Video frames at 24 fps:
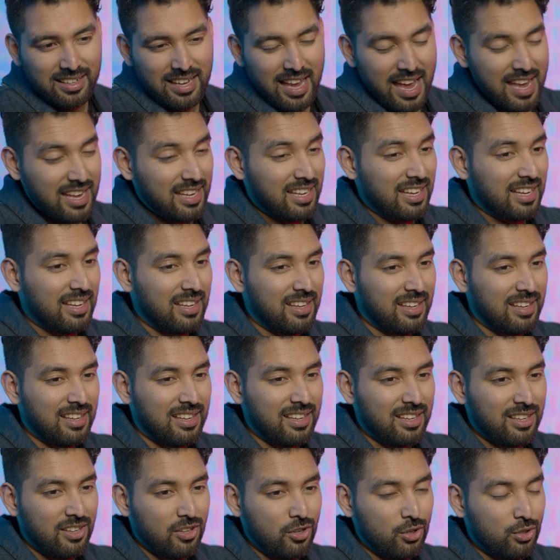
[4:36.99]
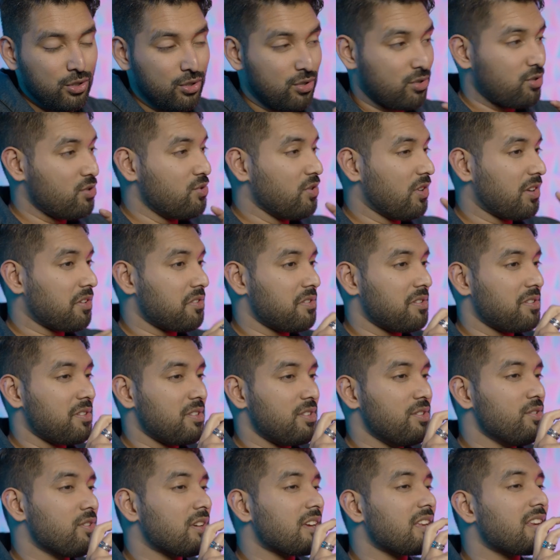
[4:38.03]
Hey, so you
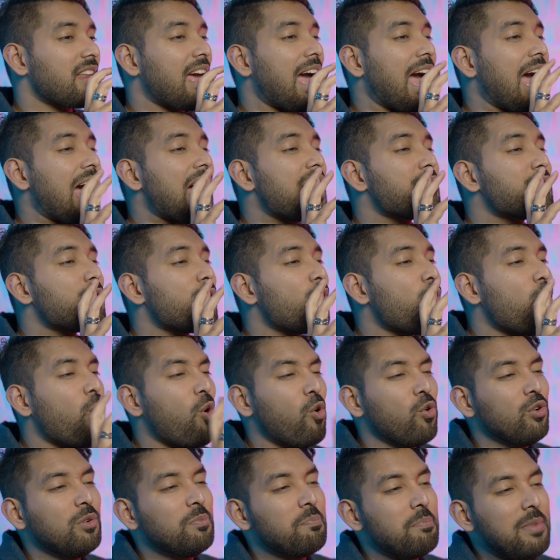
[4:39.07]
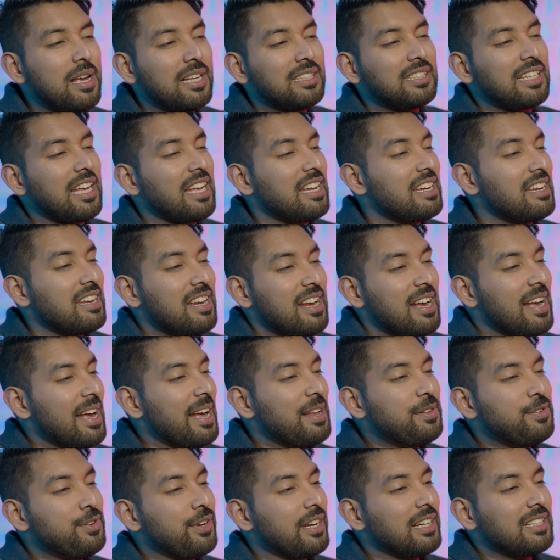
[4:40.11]
can have a whole mess
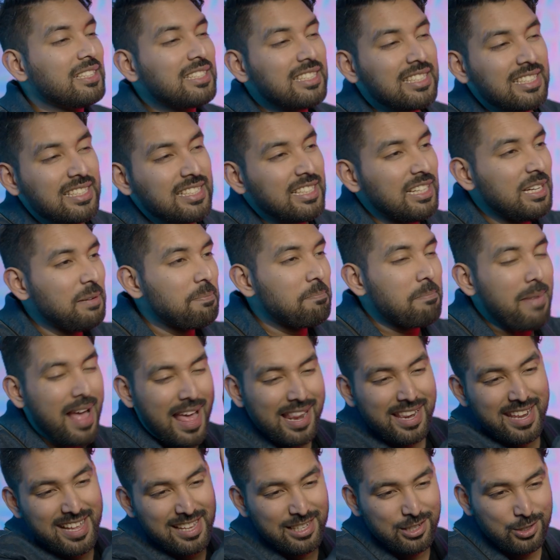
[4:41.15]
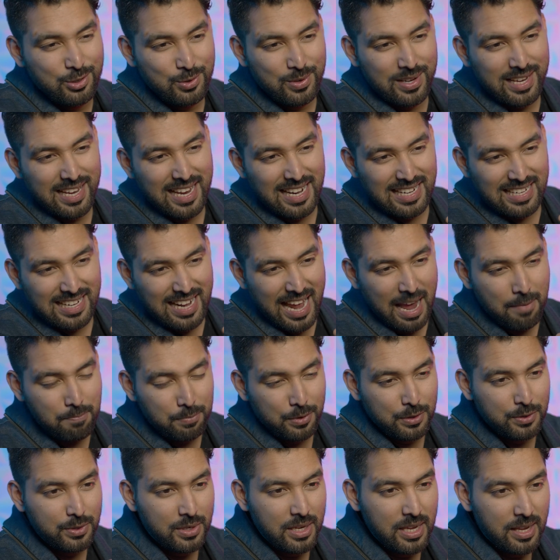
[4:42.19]
and you can still manage to get an
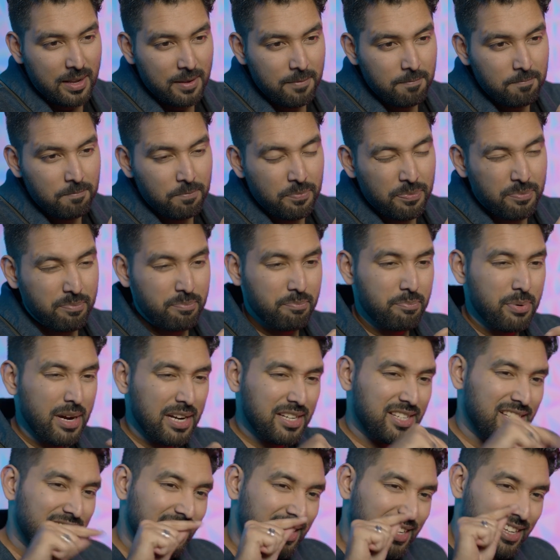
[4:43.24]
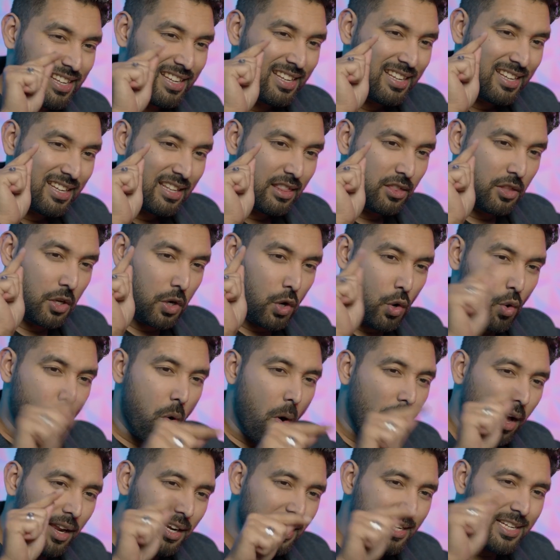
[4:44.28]
apple tree. But the
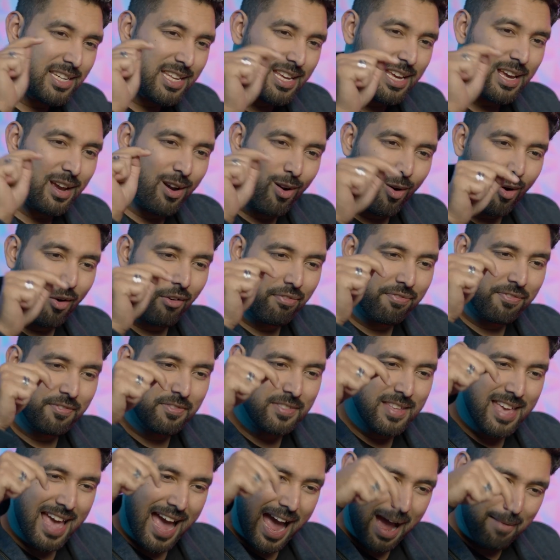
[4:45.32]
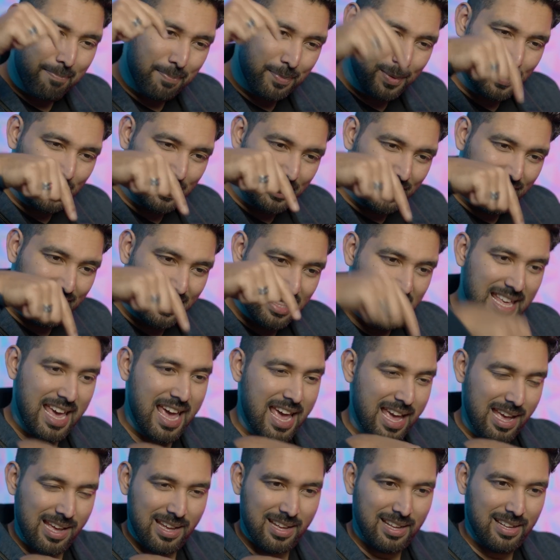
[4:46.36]
quality of the apple
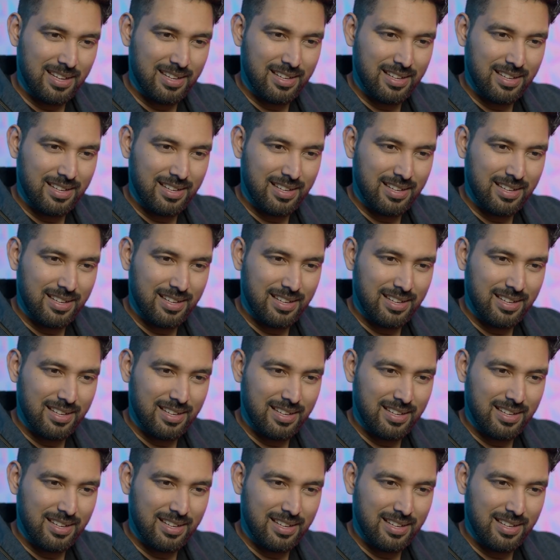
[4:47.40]
there